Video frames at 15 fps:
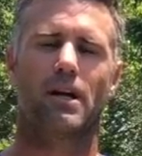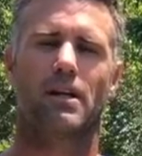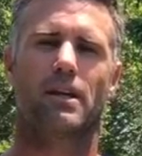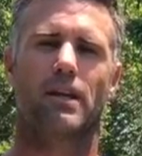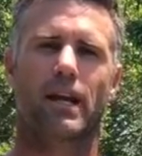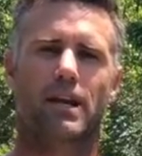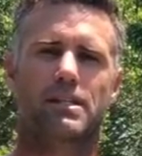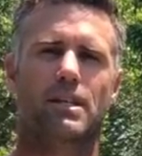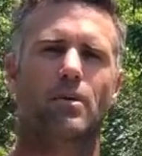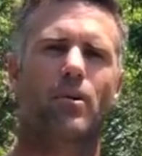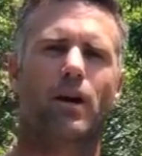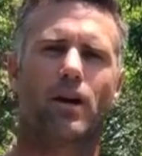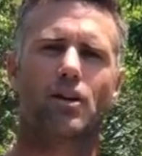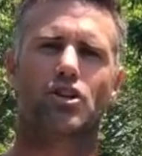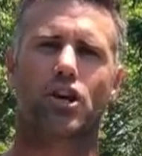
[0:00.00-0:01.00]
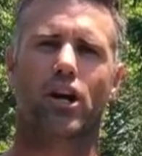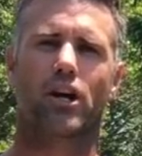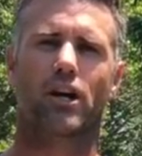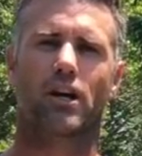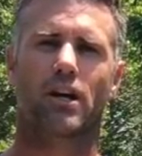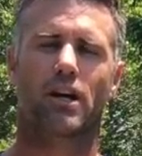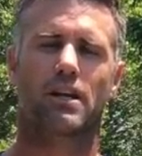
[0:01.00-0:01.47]
The next thing we're going to show
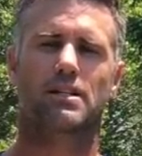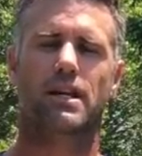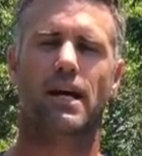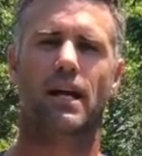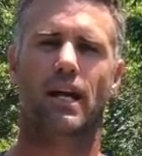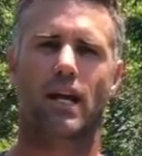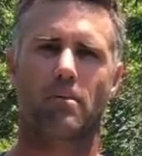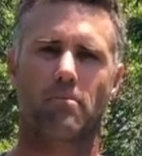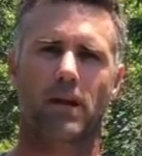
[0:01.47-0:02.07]
you is how to get